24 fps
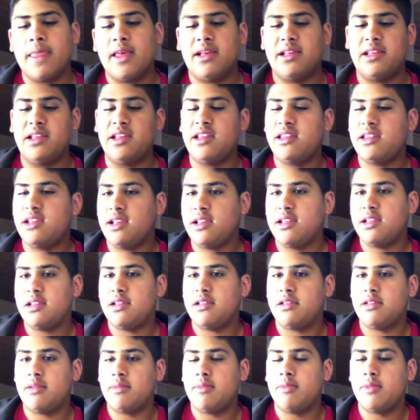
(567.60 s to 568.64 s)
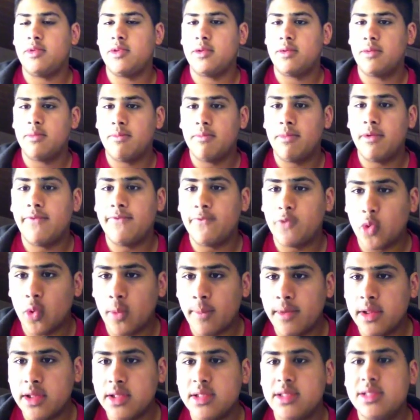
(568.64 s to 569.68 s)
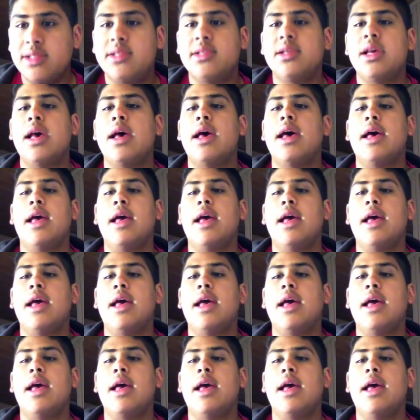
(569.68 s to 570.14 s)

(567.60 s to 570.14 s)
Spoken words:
existing systems, performance,